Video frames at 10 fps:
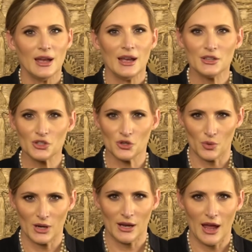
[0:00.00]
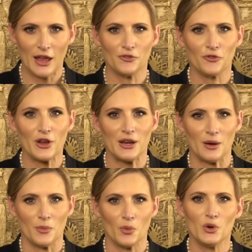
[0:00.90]
history, and
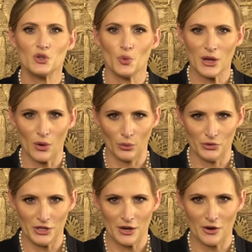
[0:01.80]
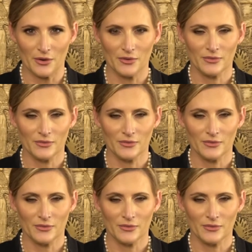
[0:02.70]
freedom, which we hold dear.